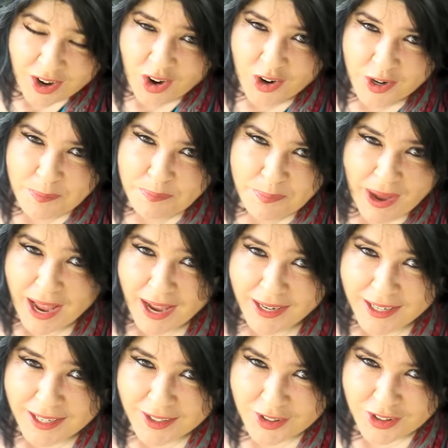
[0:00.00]
I'm
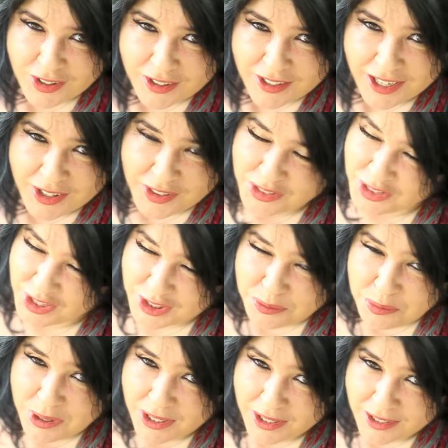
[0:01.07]
back, and this
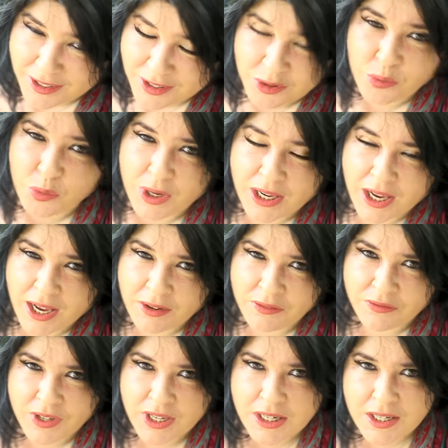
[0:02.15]
week we have
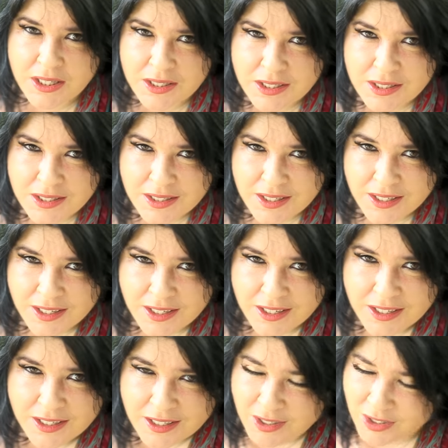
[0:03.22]
Venus
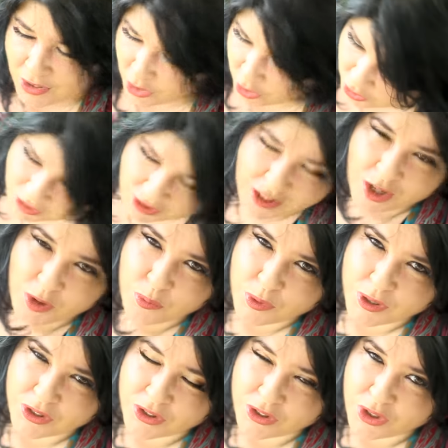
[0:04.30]
hooking up
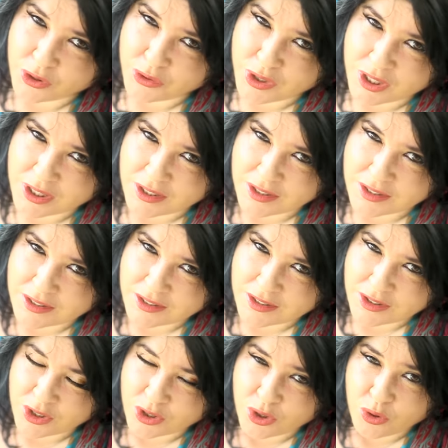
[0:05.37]
with Uranus
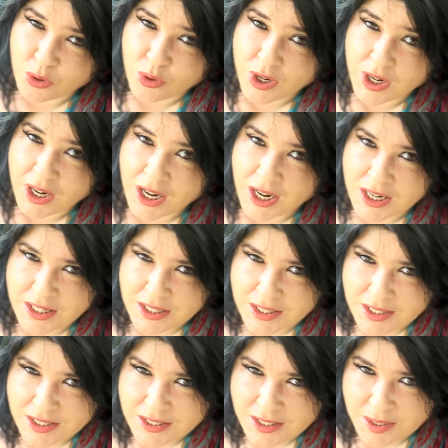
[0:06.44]
to create
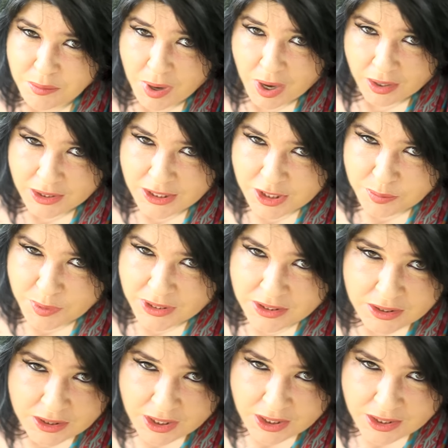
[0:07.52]
some
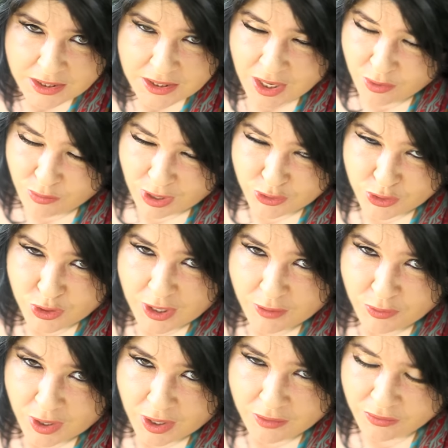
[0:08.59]
unexpected things around your
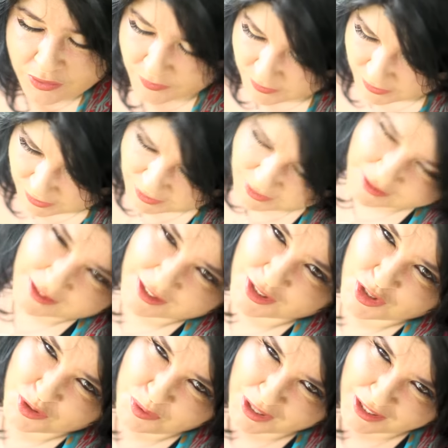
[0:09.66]
love life.
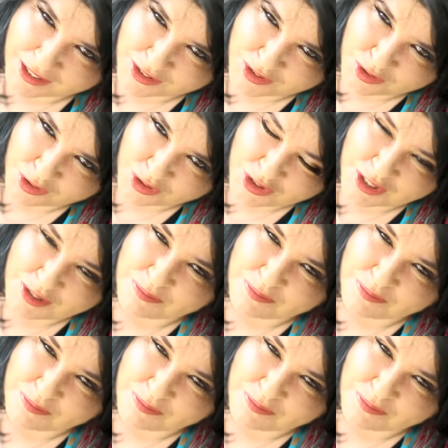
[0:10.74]
Here's your weekly astrology.